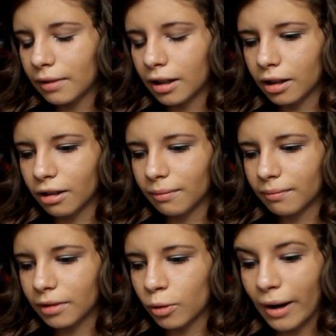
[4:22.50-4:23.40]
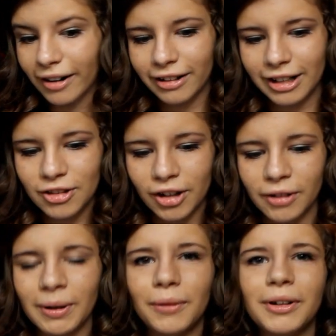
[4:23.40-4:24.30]
um, choir
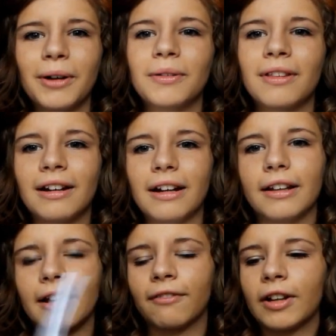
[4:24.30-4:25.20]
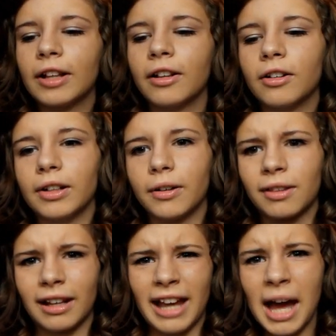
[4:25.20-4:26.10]
teacher wrote notes in it, like funny little
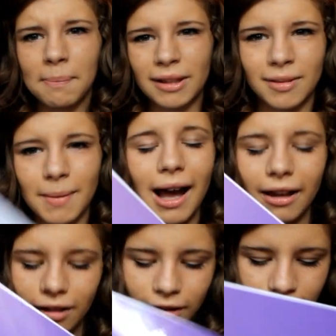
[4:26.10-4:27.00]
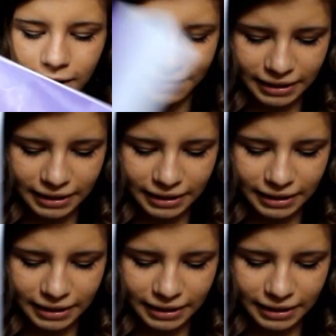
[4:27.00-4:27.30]
notes, like happy smile and stuff